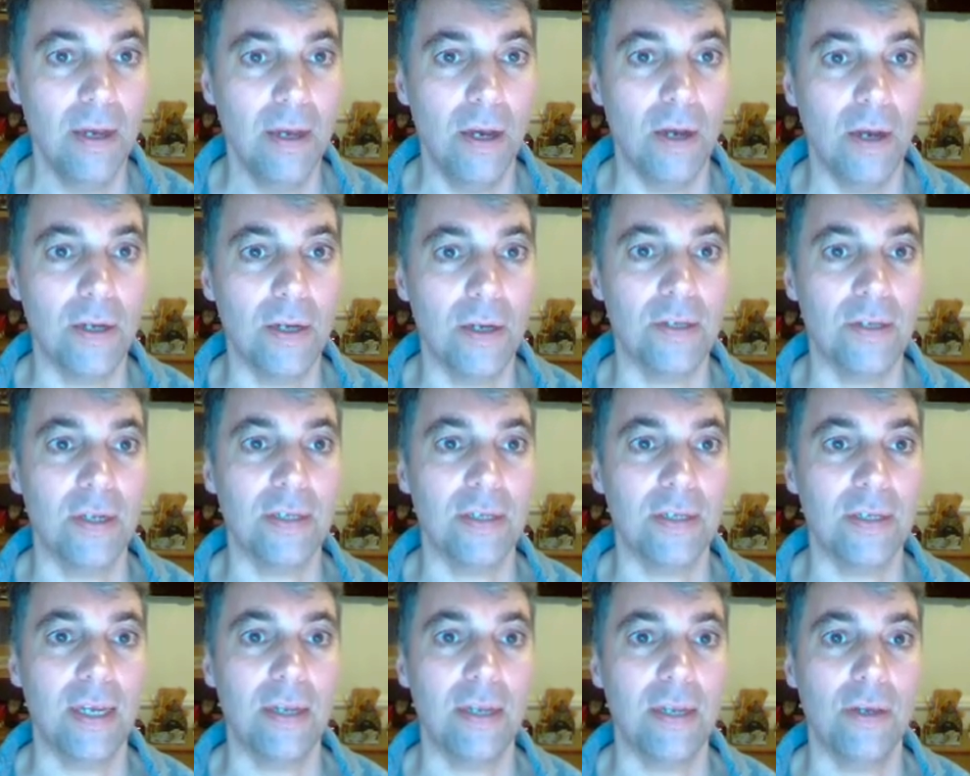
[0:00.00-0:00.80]
Okay, so
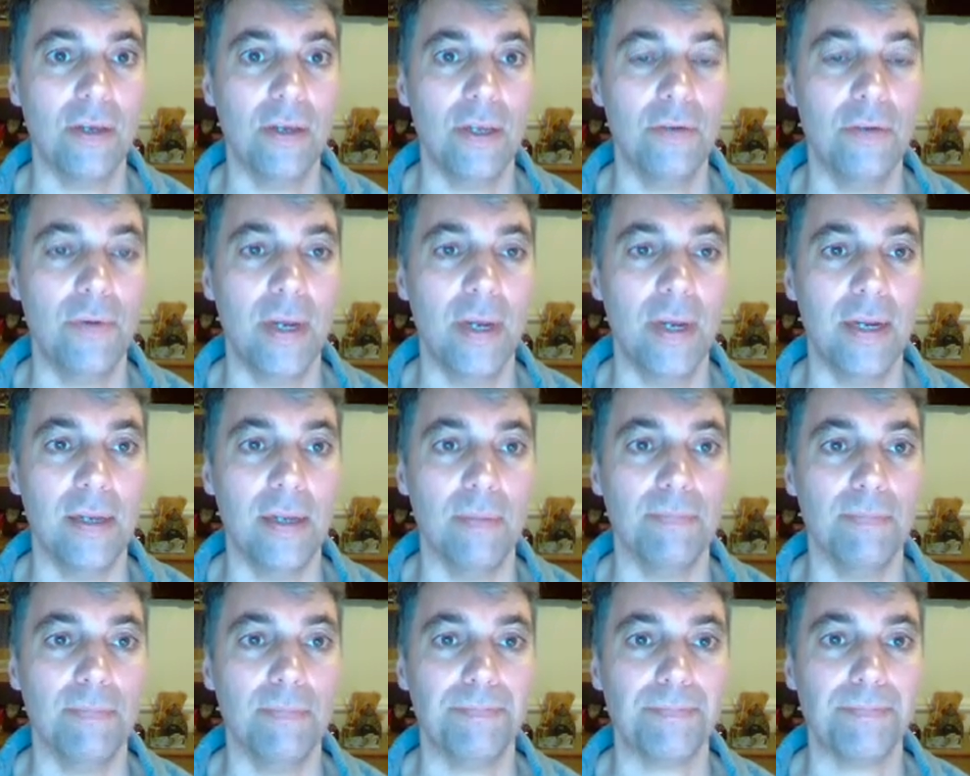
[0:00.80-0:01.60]
let's take a look at
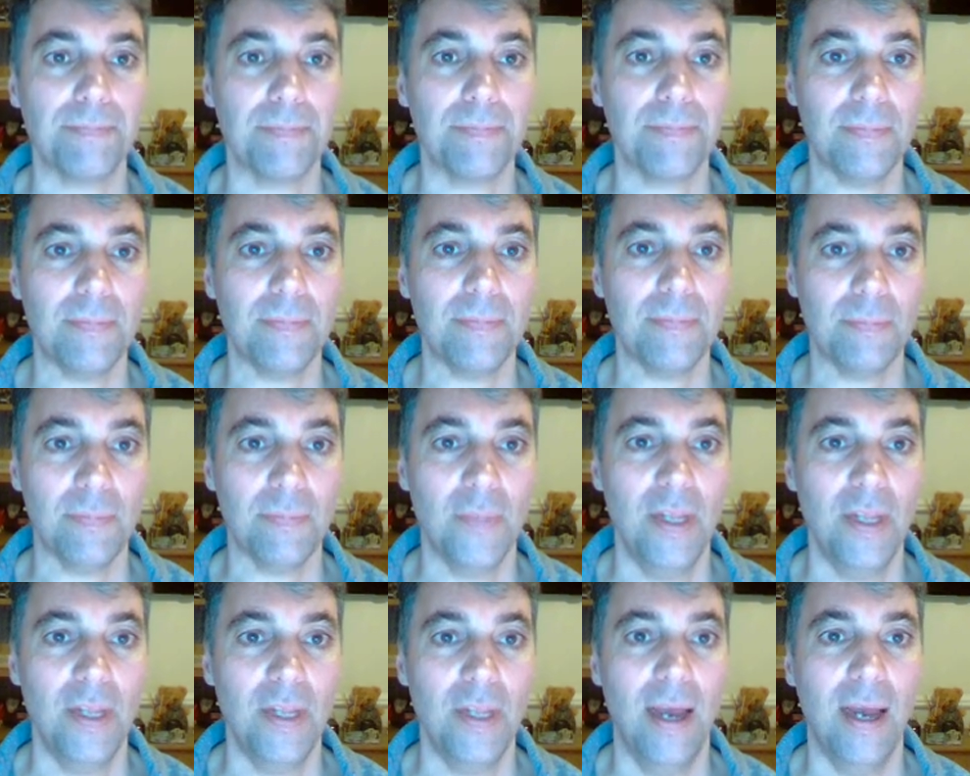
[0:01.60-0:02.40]
uranium.
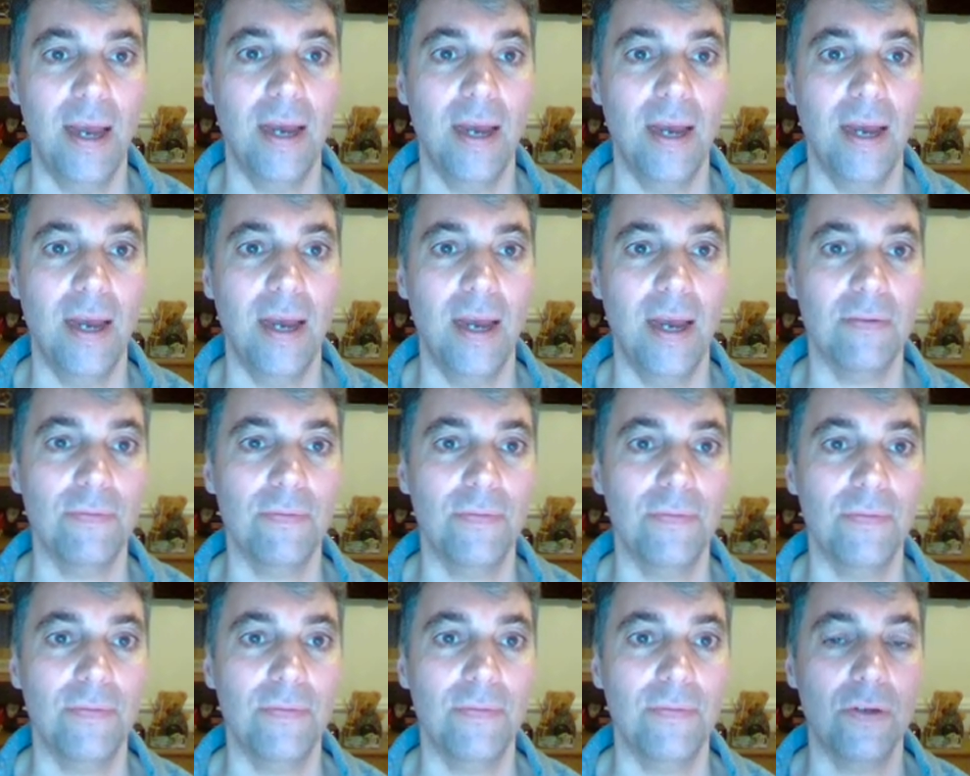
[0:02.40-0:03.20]
And
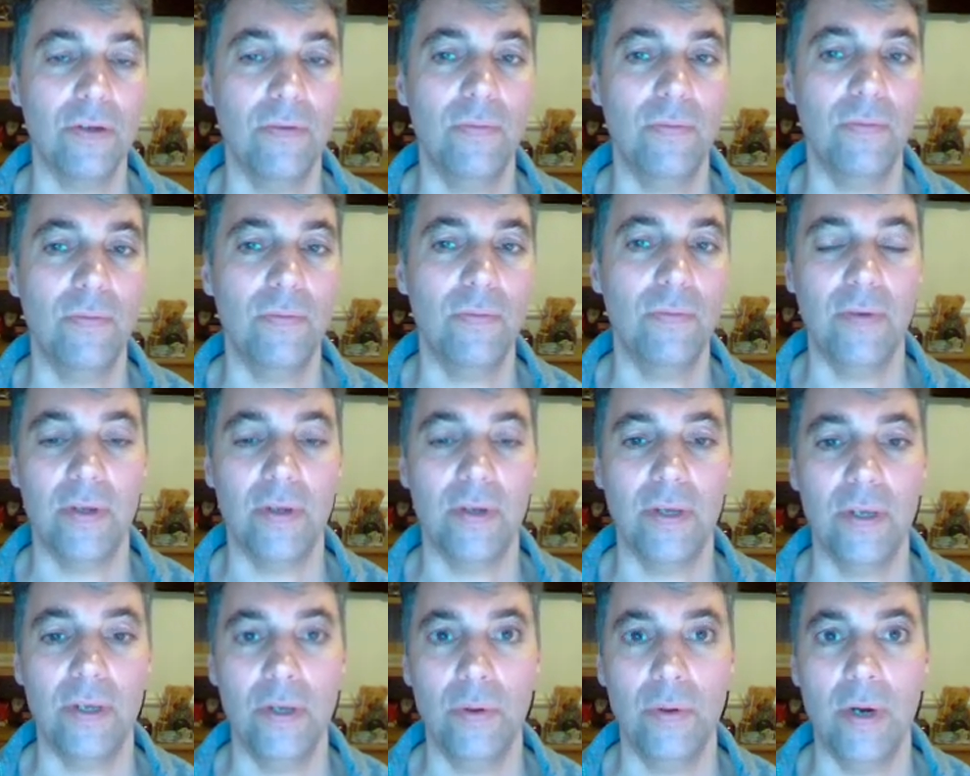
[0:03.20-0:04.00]
first off, we'll have a
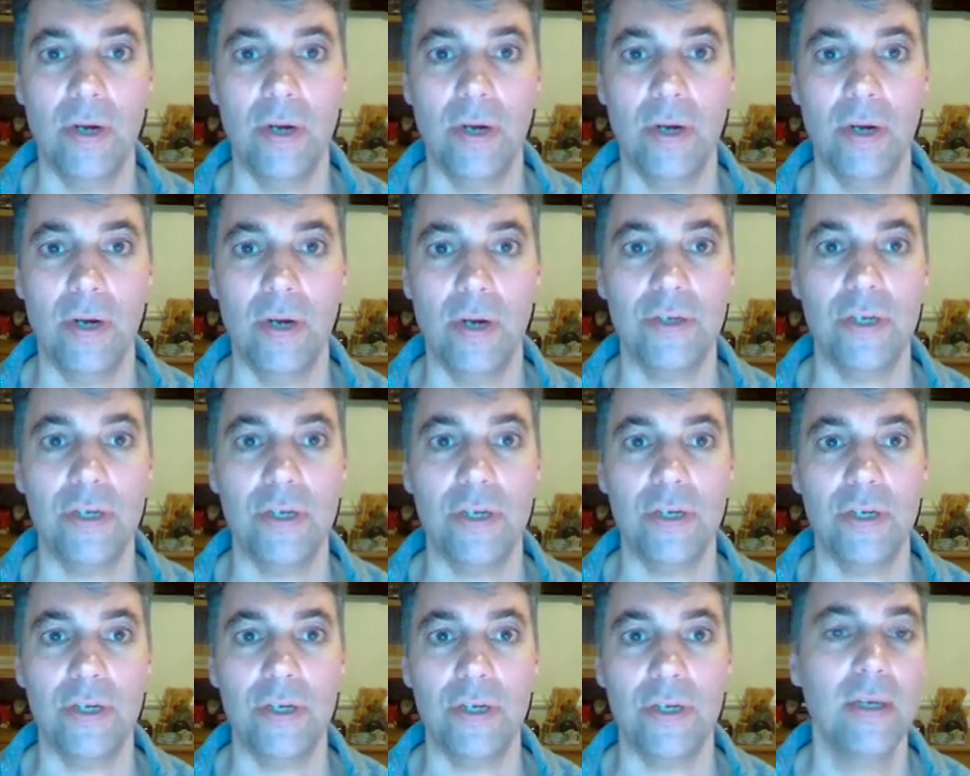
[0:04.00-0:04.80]
look at UR
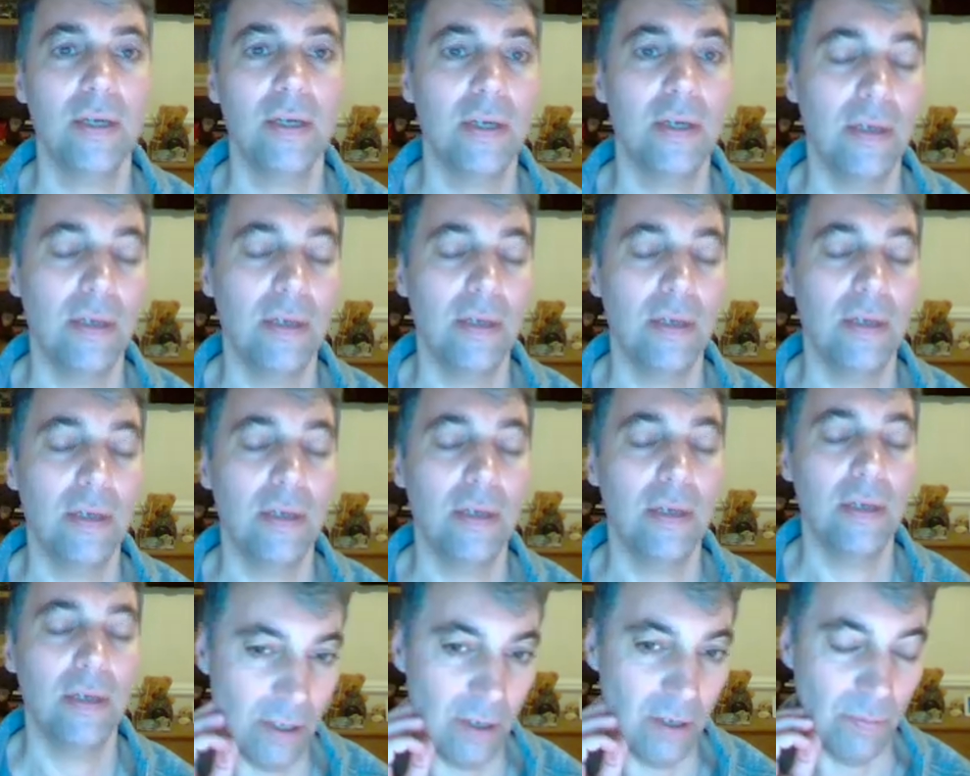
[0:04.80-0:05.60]
Energy.
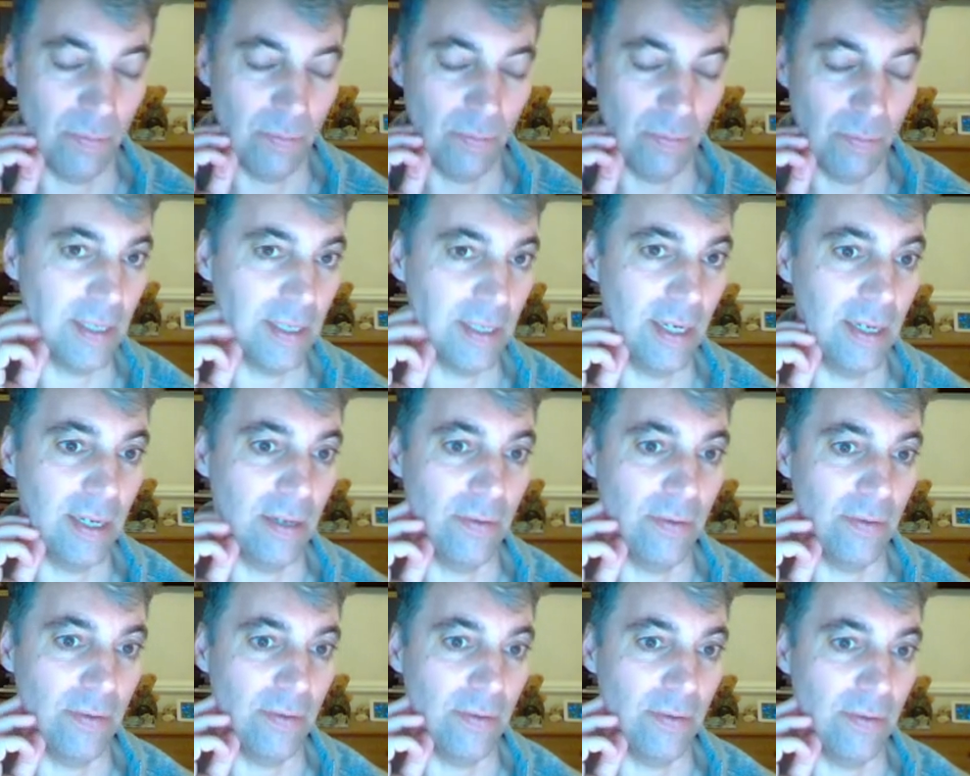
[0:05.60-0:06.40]
I could have picked any
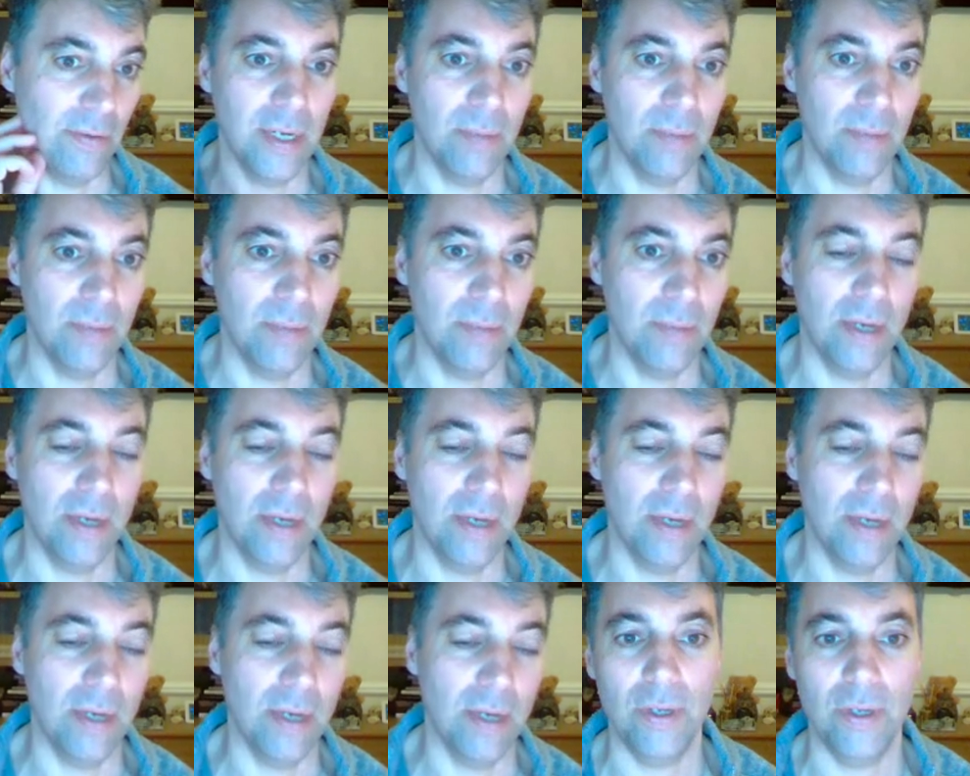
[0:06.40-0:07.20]
of the uranium
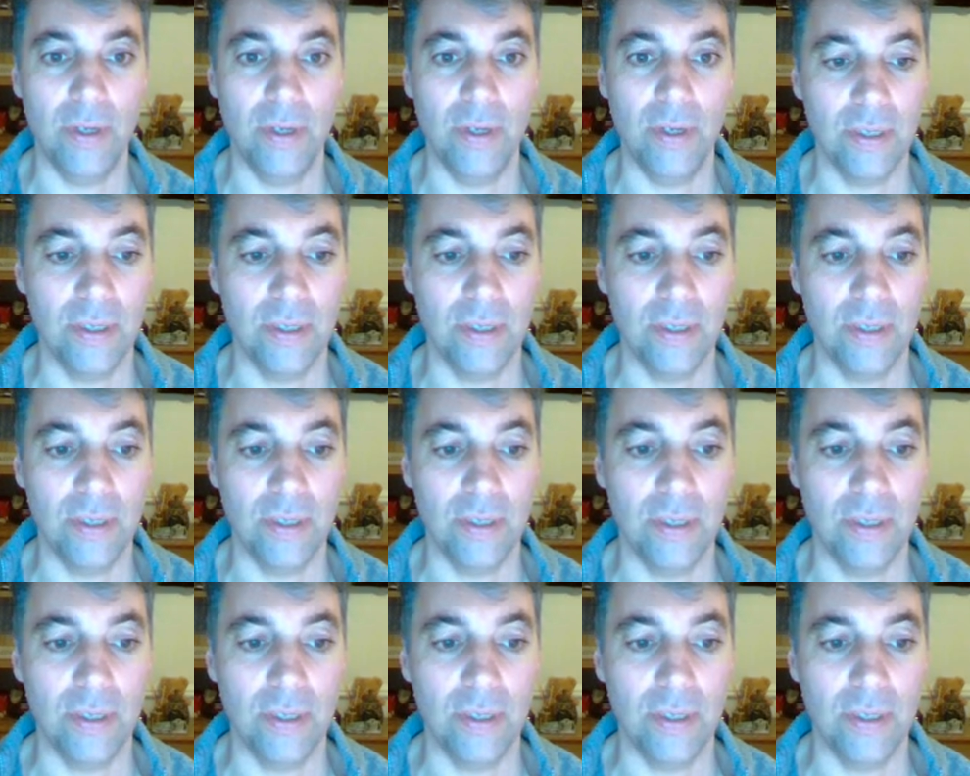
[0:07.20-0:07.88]
miners, to be honest.